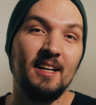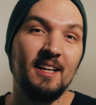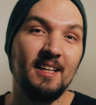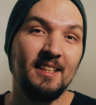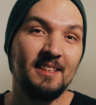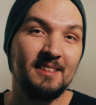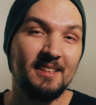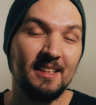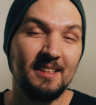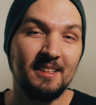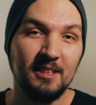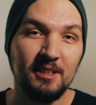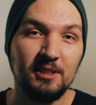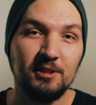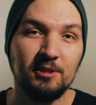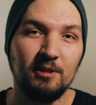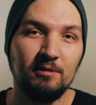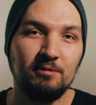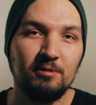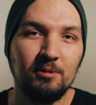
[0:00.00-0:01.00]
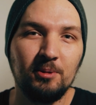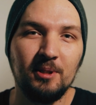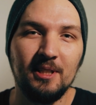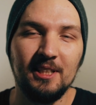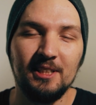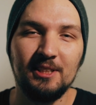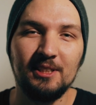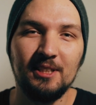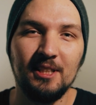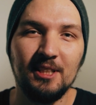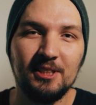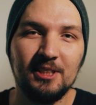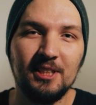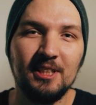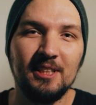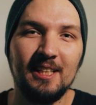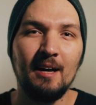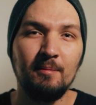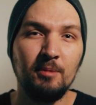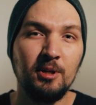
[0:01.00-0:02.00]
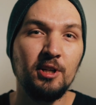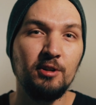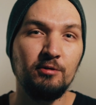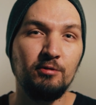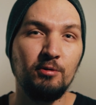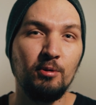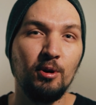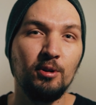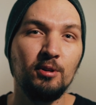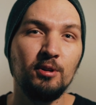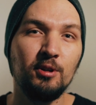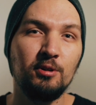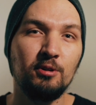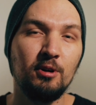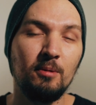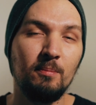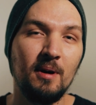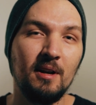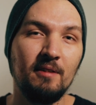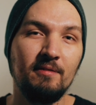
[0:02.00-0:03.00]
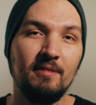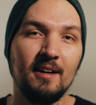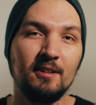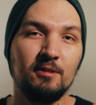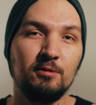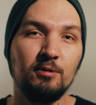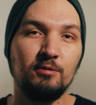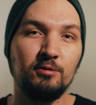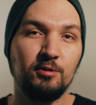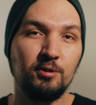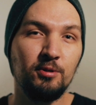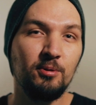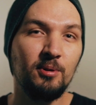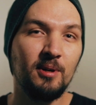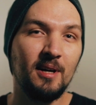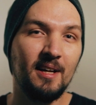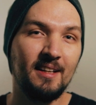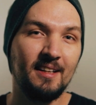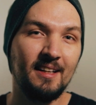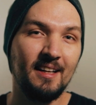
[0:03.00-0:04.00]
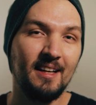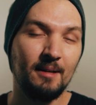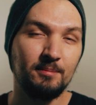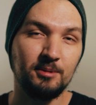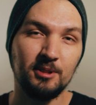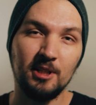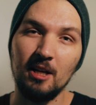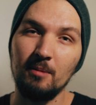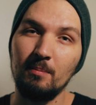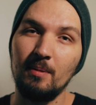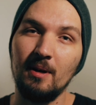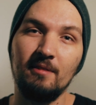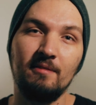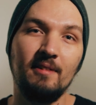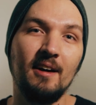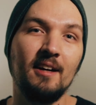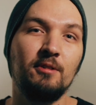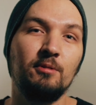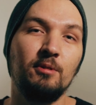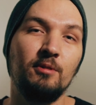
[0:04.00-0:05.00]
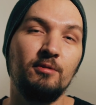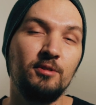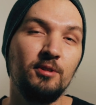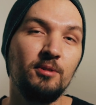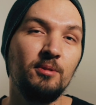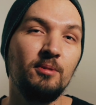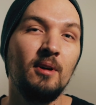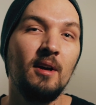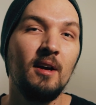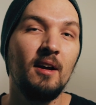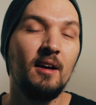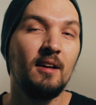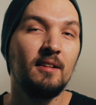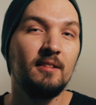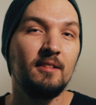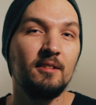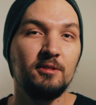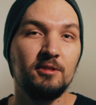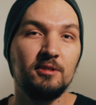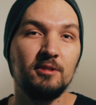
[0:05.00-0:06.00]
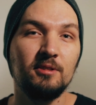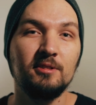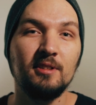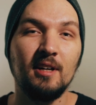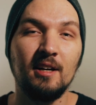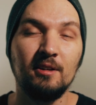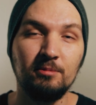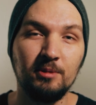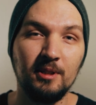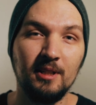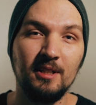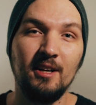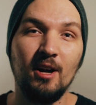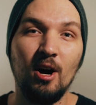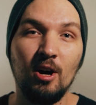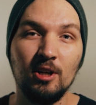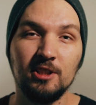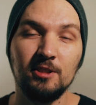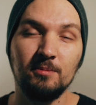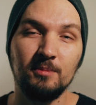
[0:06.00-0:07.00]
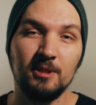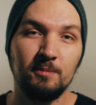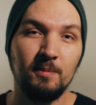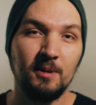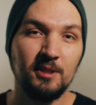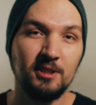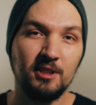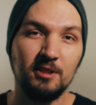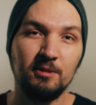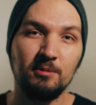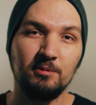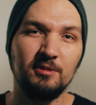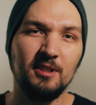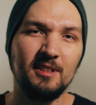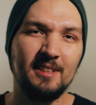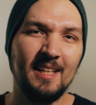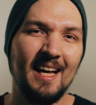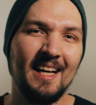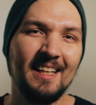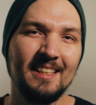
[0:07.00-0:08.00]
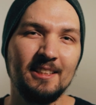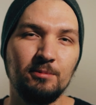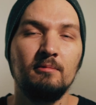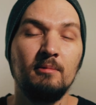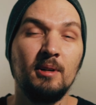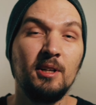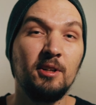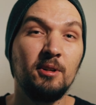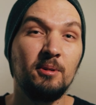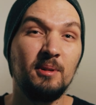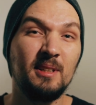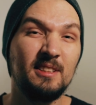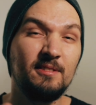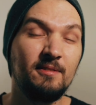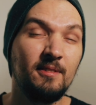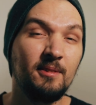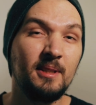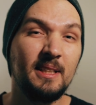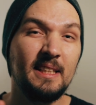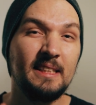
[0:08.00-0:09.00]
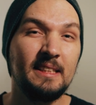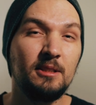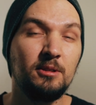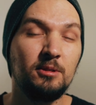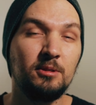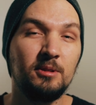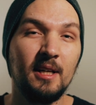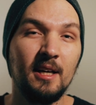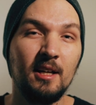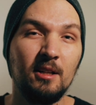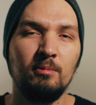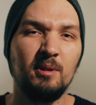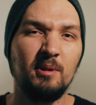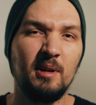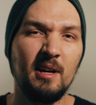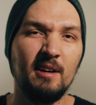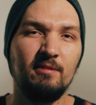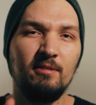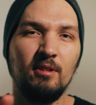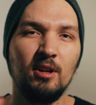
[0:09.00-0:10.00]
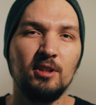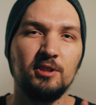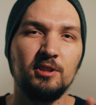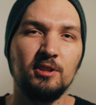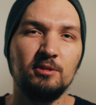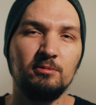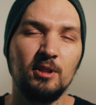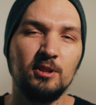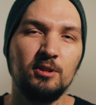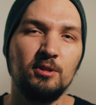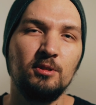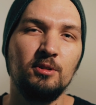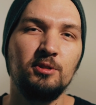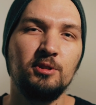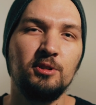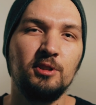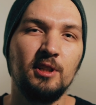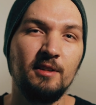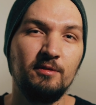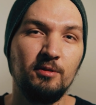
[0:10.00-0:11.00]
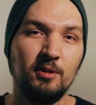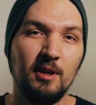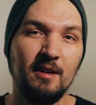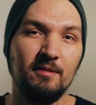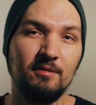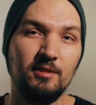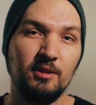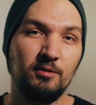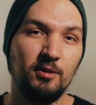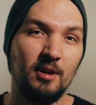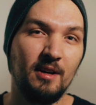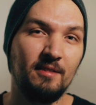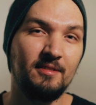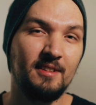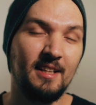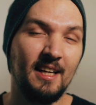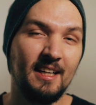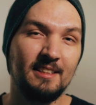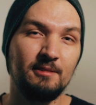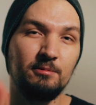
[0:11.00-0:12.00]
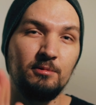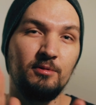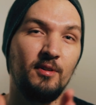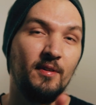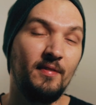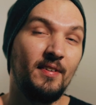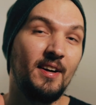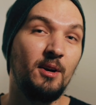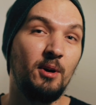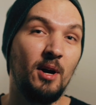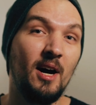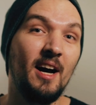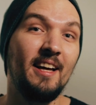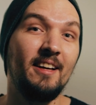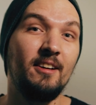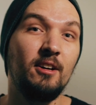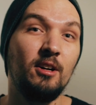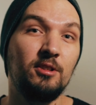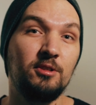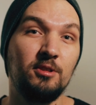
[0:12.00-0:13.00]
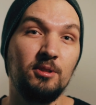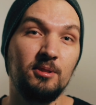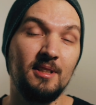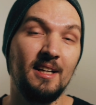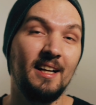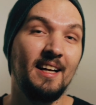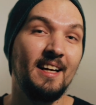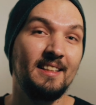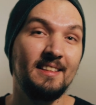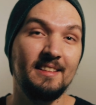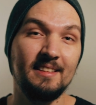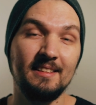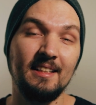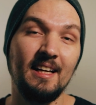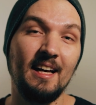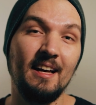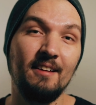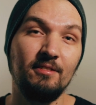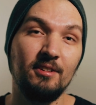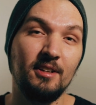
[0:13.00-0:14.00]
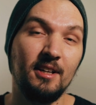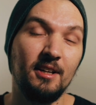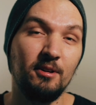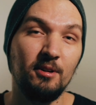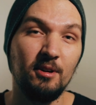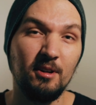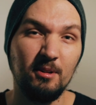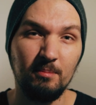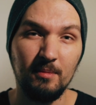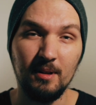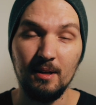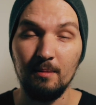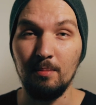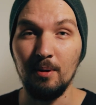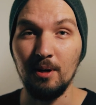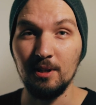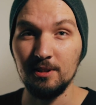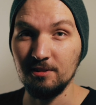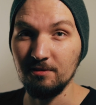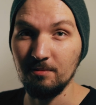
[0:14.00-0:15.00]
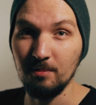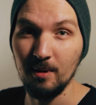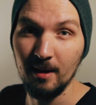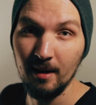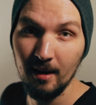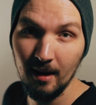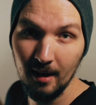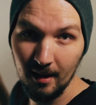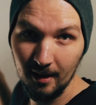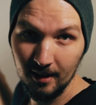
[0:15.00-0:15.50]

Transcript: is that this software is legit. I mean, if you only crop by the factor of 2 and then upscale by the factor of 2, the results are really awesome, especially with the text. When, you know, it's very easy to tell when you have loss in resolution if you have text with a very high contrast, like I have here on my box of my